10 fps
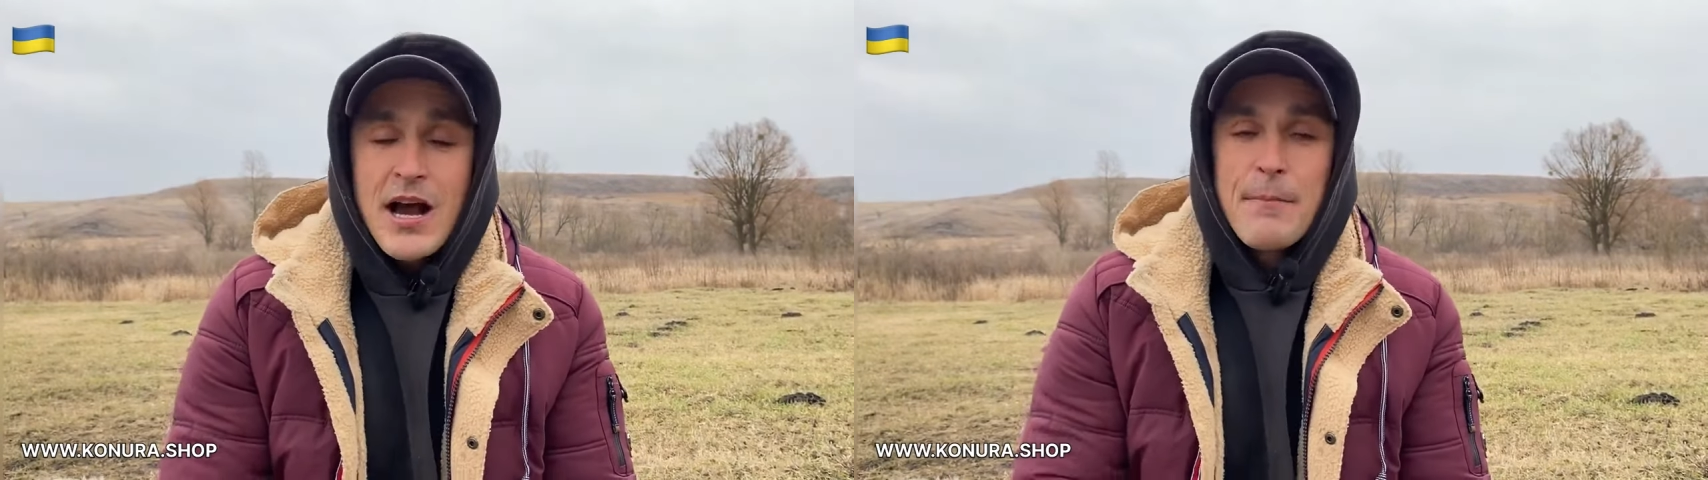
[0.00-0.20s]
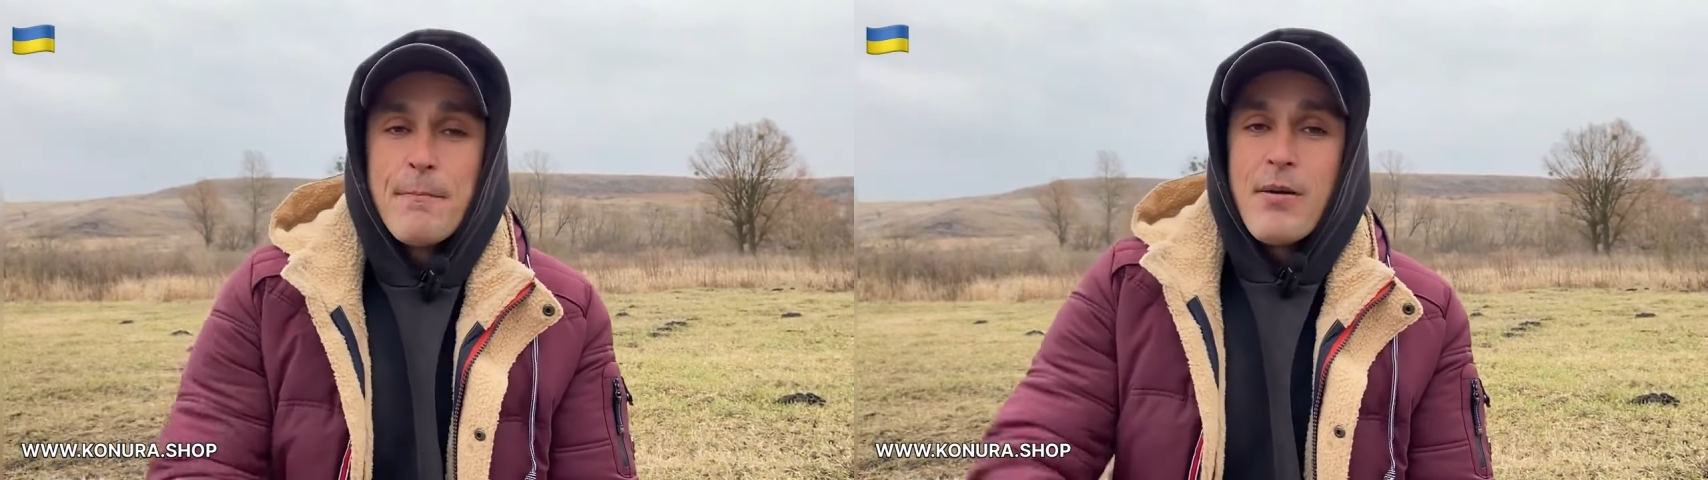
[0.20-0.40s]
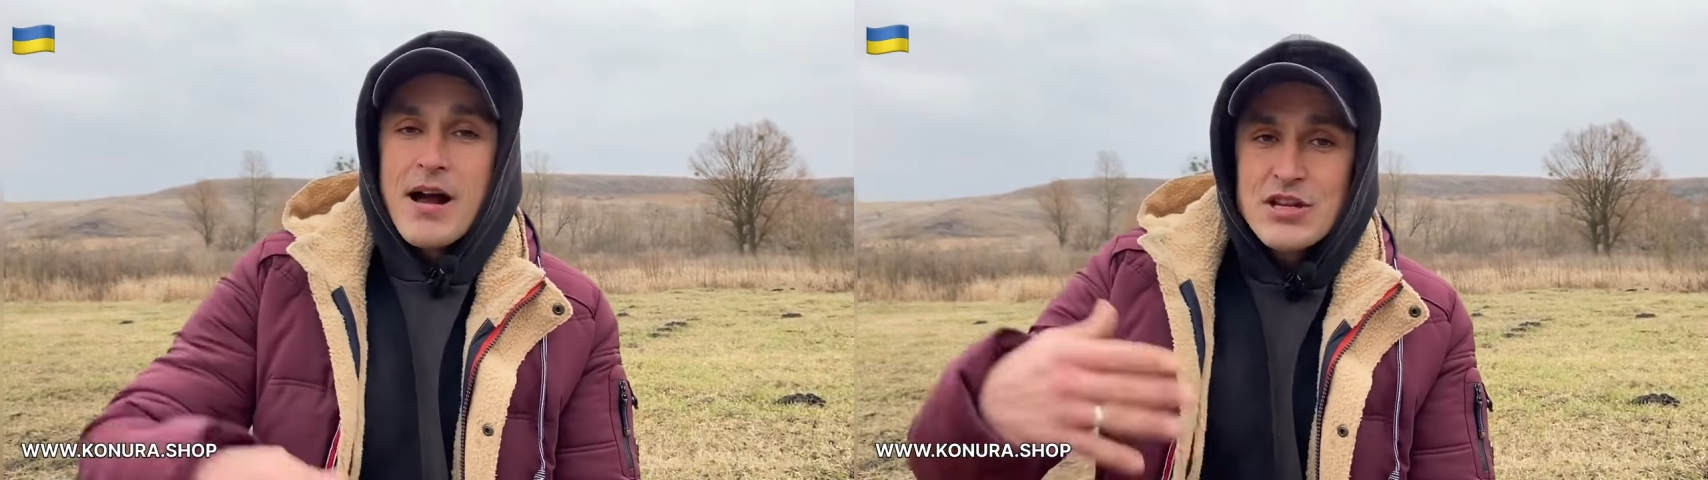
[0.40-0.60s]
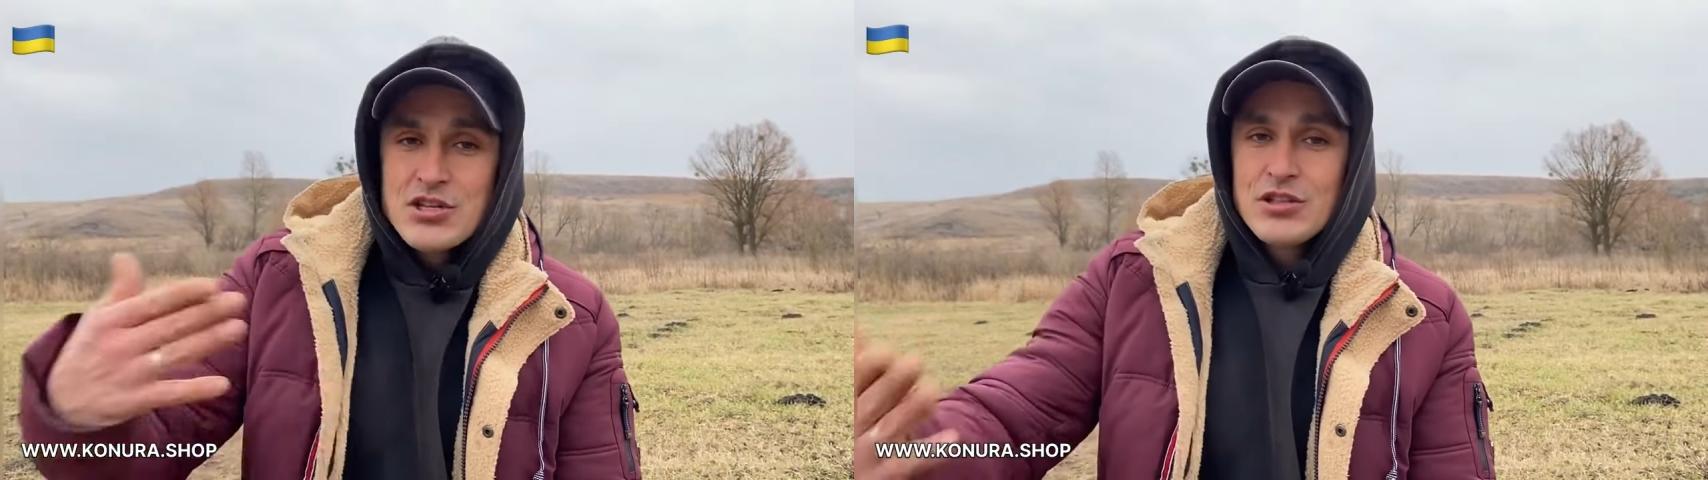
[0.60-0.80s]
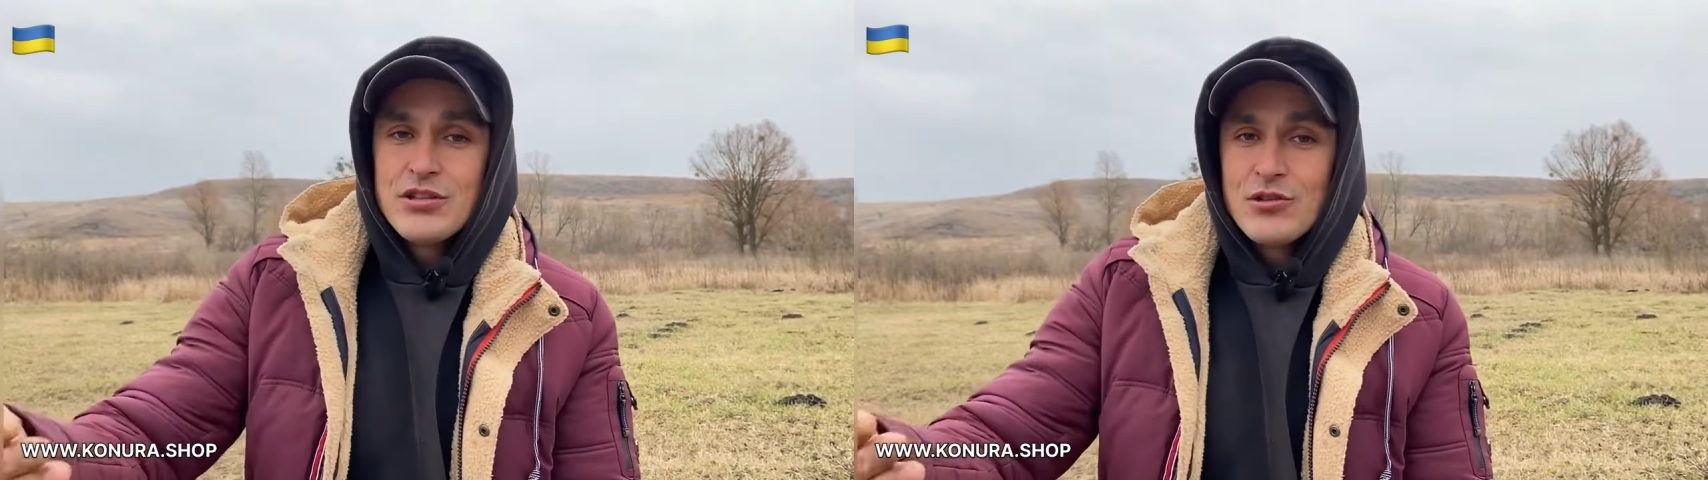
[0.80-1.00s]
but
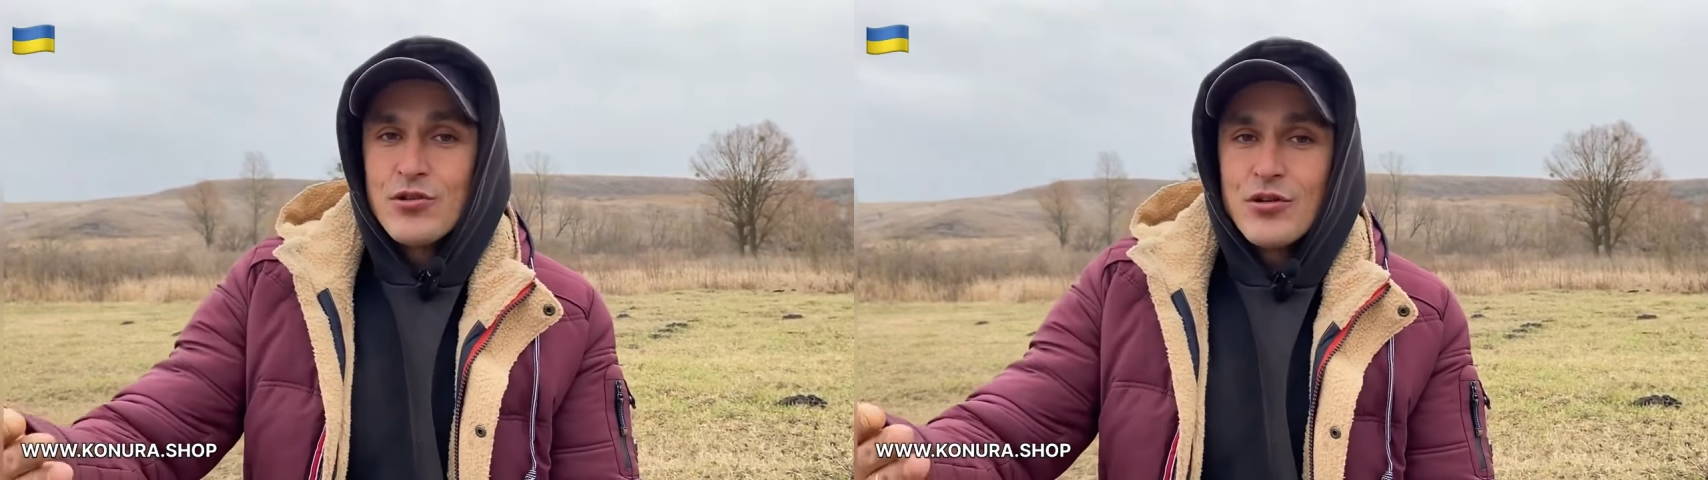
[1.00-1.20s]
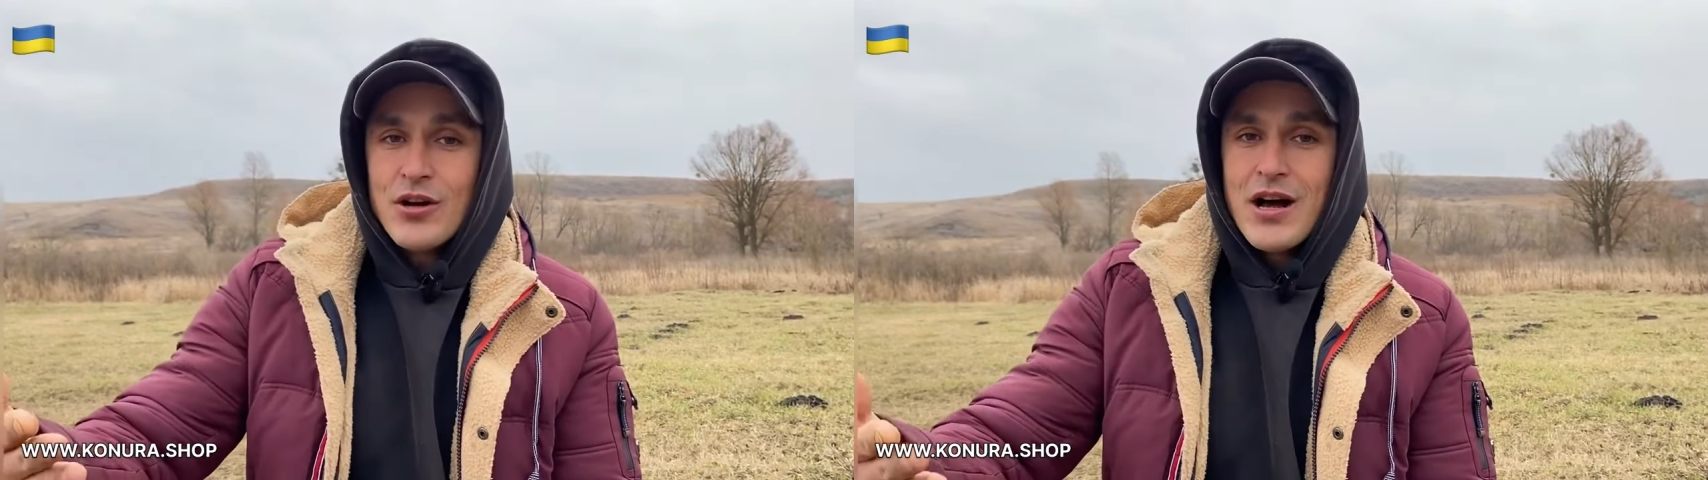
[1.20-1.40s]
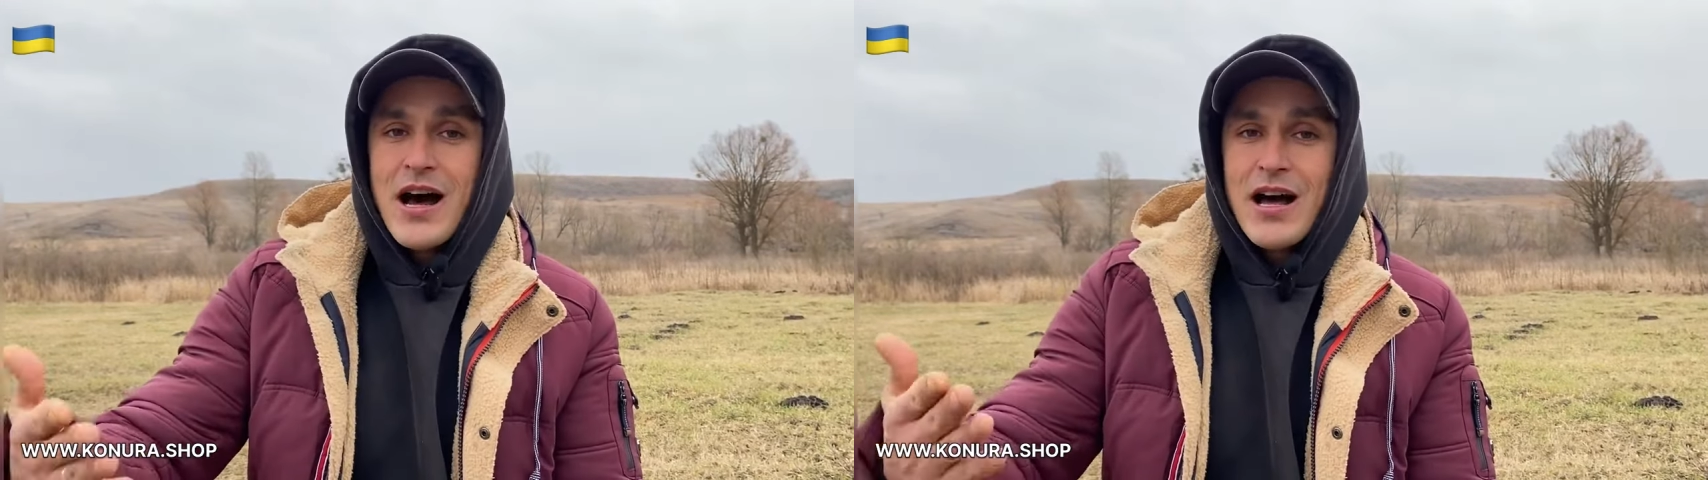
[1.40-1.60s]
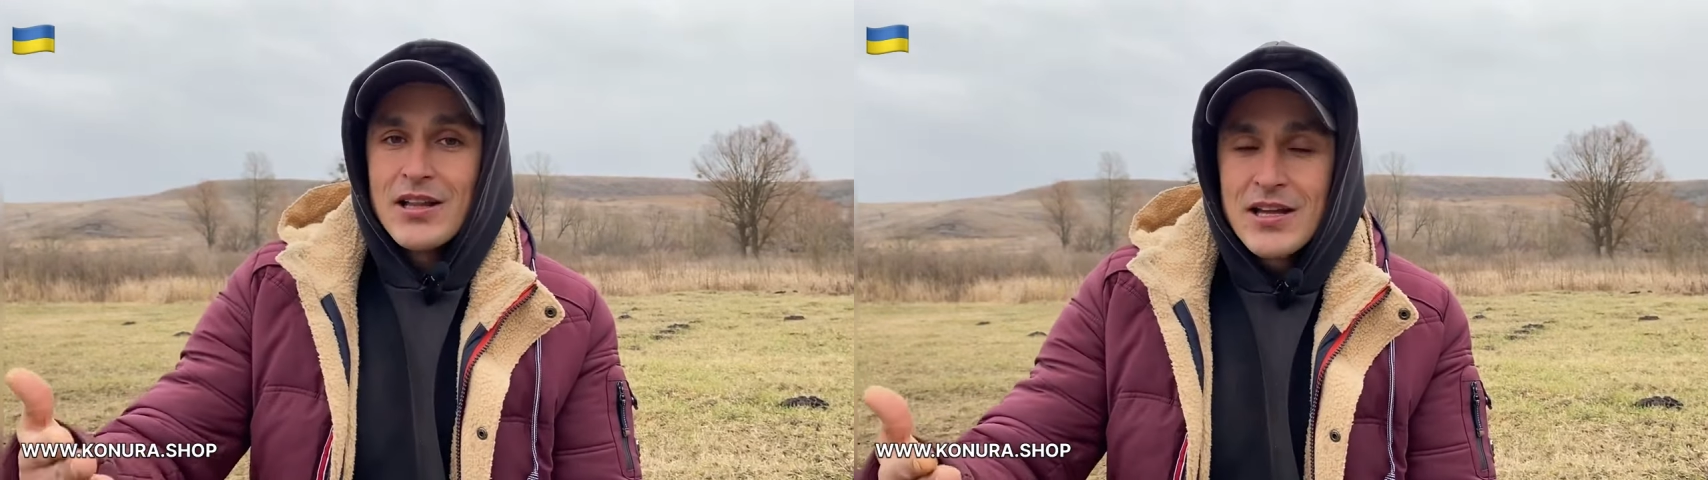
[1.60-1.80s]
see it, but